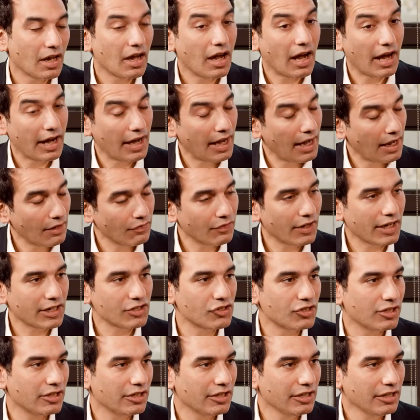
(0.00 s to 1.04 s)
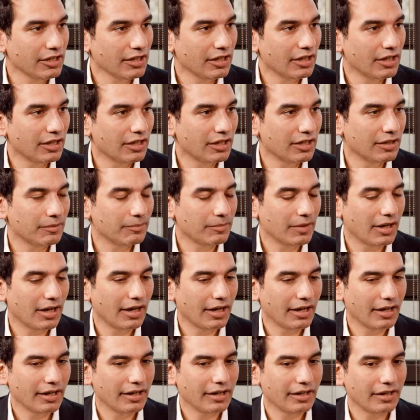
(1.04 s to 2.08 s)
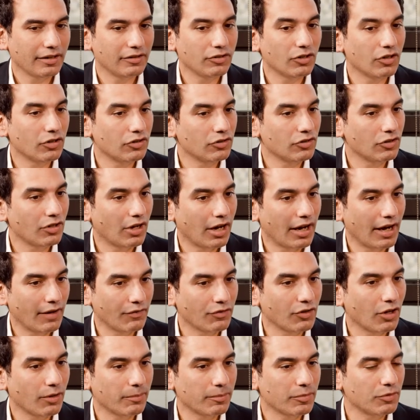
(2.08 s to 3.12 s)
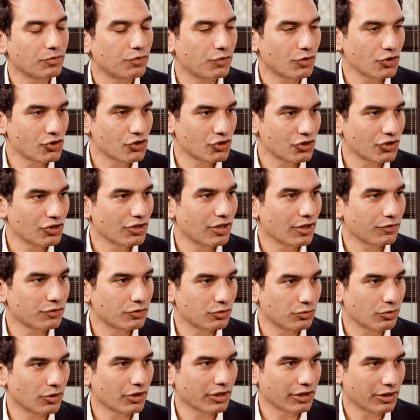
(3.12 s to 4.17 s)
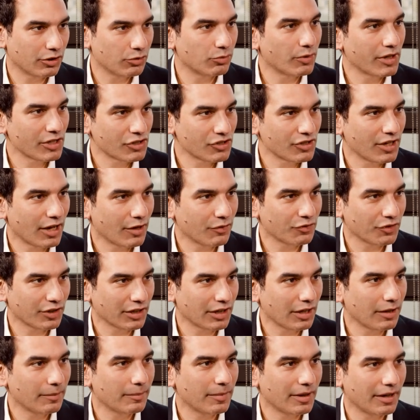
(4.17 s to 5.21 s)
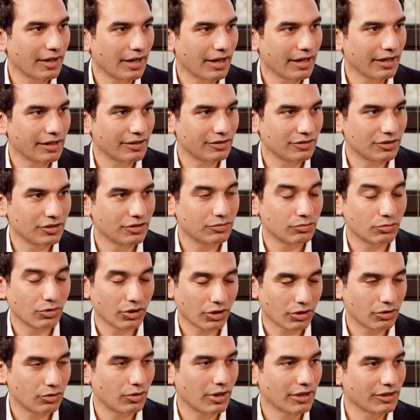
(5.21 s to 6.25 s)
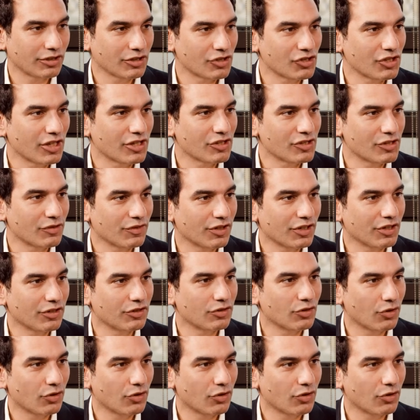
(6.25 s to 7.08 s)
I have actually. Um, I, n- I have not been fortunate enough to work in West Africa, but I did work quite extensively in